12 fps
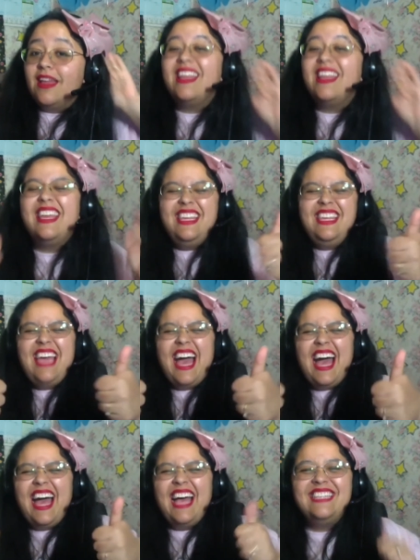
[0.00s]

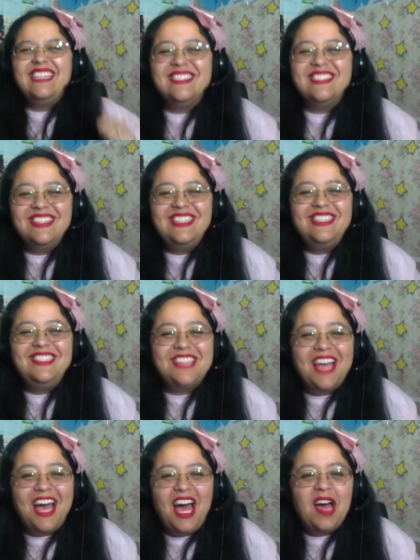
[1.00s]
Yes, good
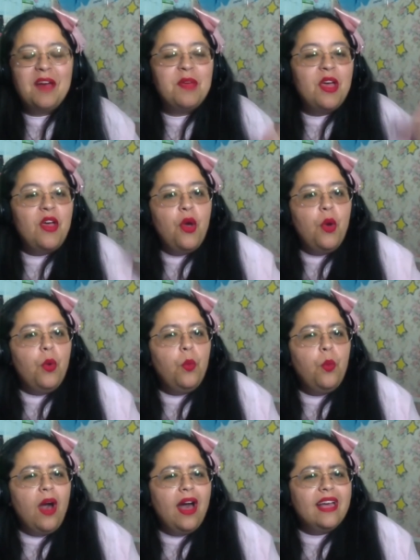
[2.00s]
job.
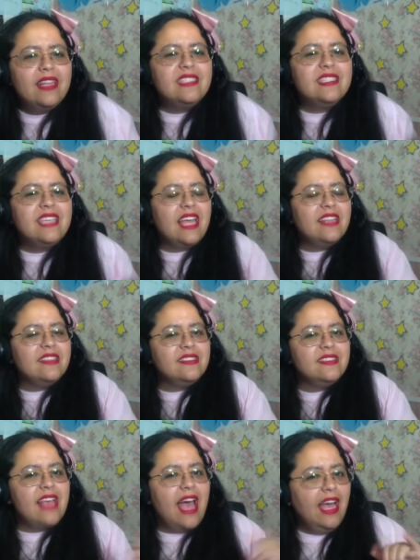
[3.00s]
What can
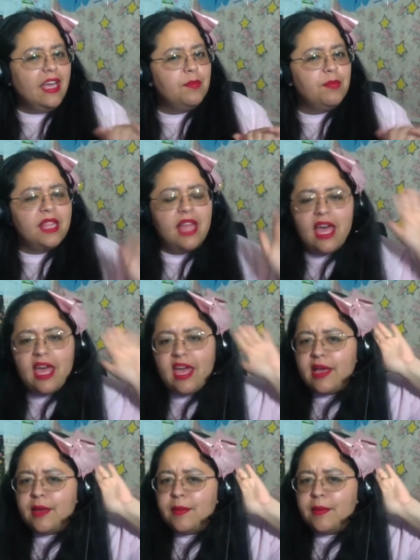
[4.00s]
Zach play?